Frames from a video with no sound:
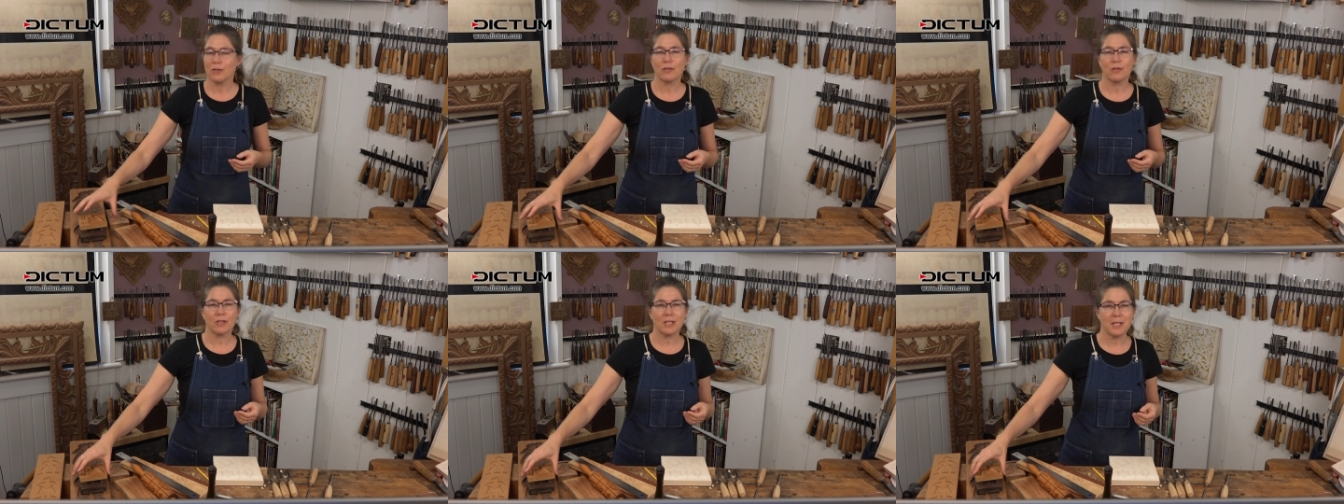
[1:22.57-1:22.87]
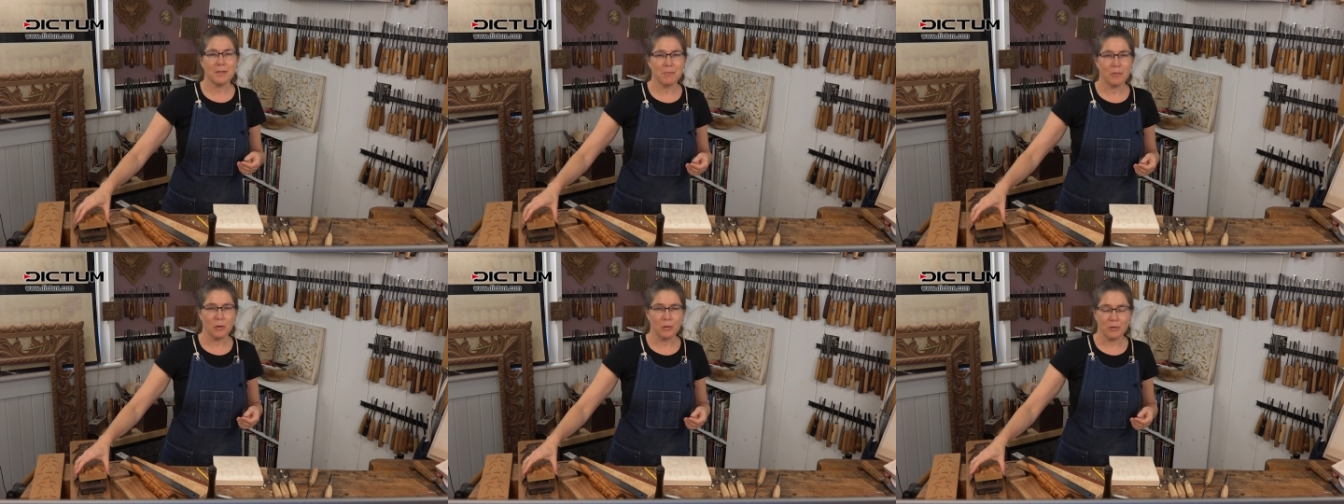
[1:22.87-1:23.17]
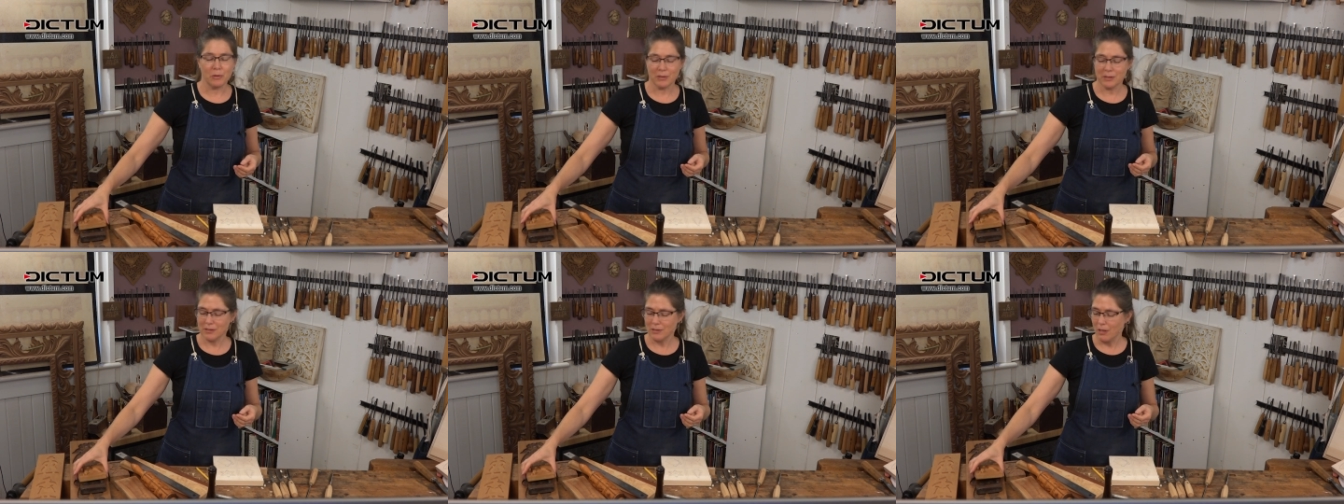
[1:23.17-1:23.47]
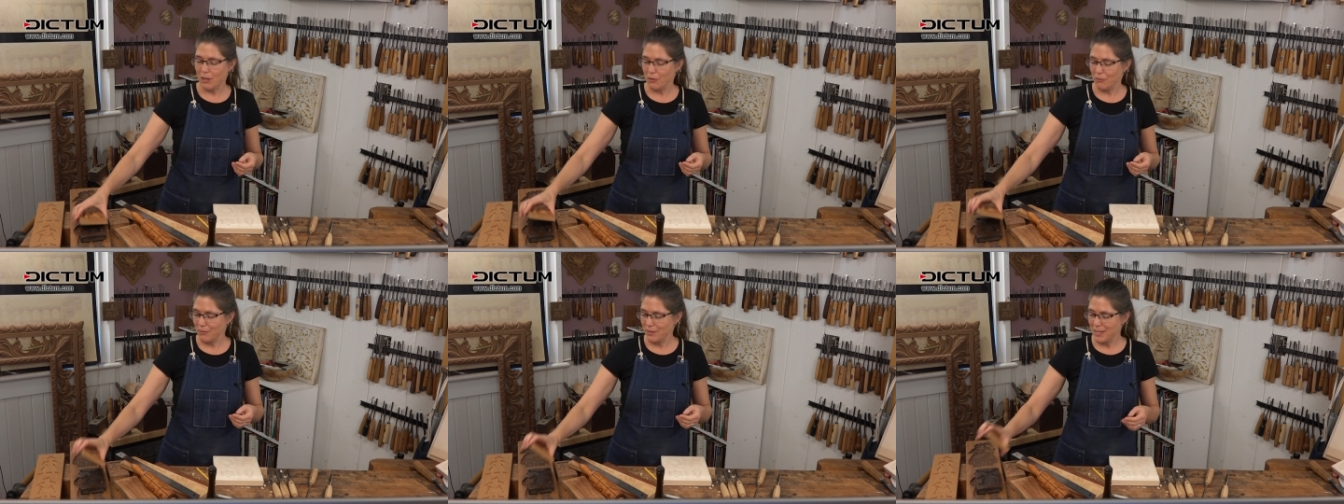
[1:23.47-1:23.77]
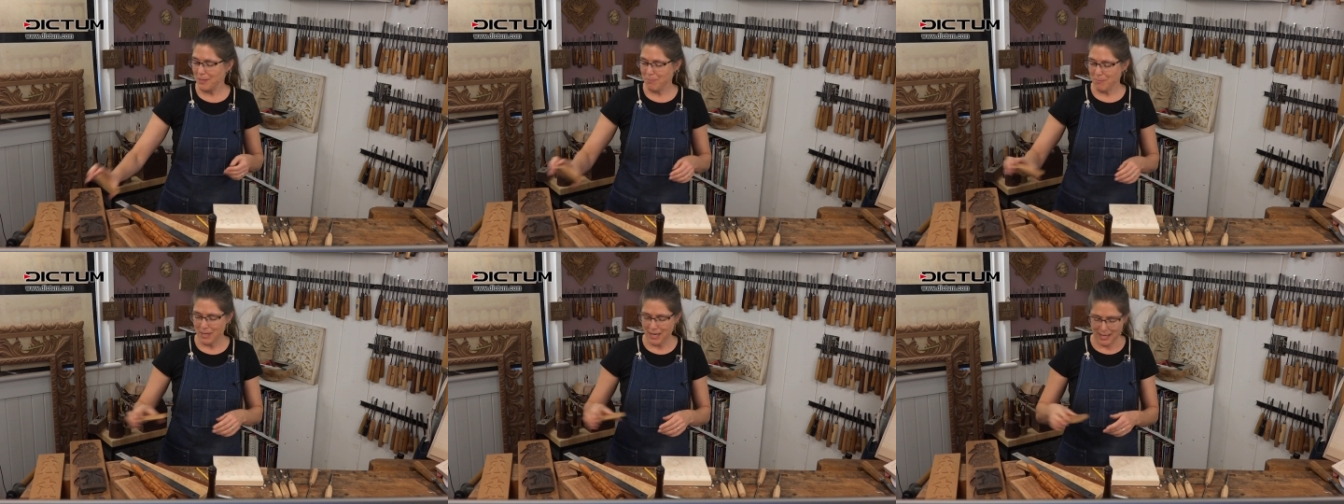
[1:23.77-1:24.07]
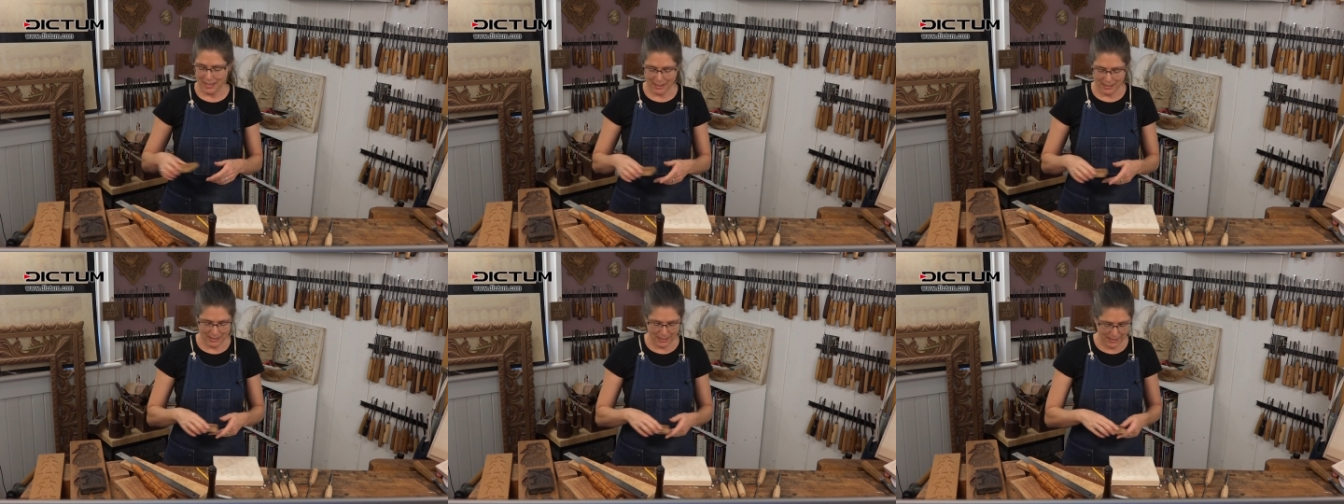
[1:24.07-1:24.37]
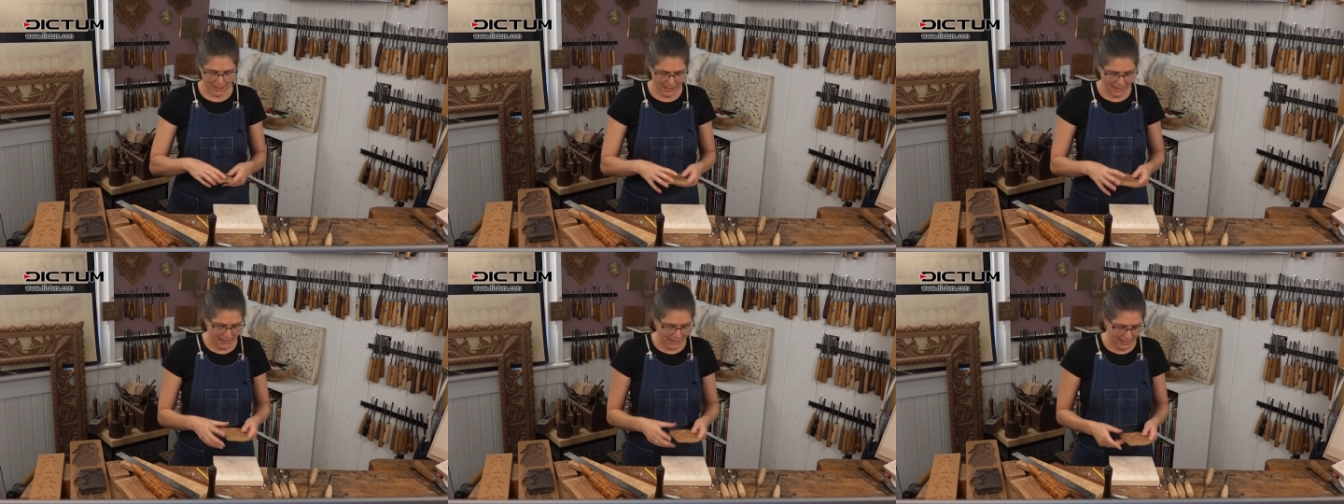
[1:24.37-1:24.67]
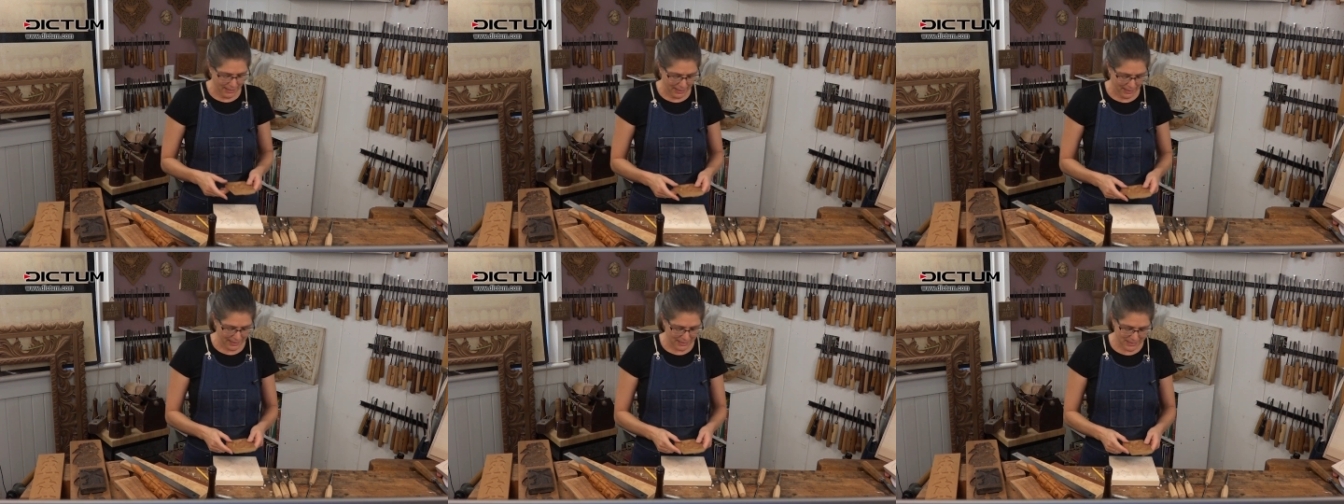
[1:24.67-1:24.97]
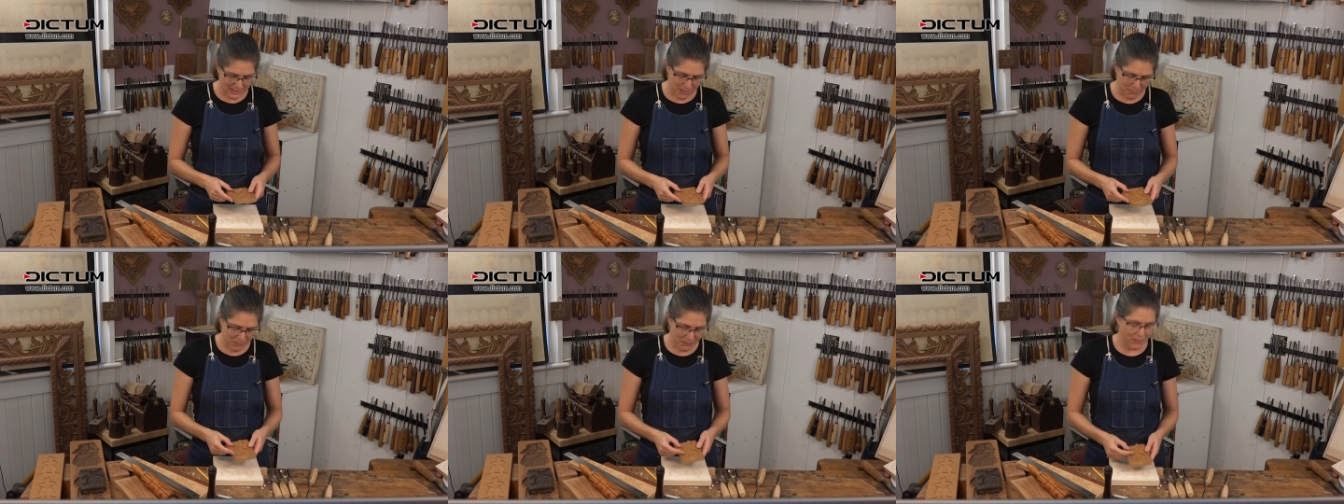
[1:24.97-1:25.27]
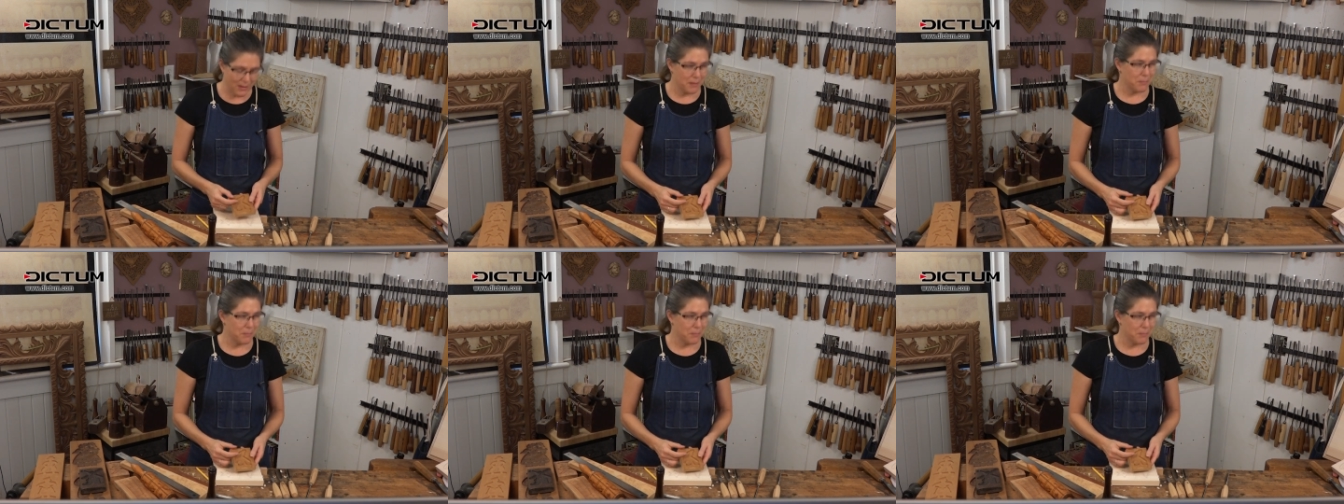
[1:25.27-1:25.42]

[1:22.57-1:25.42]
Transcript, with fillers: cookie molds already made, and some of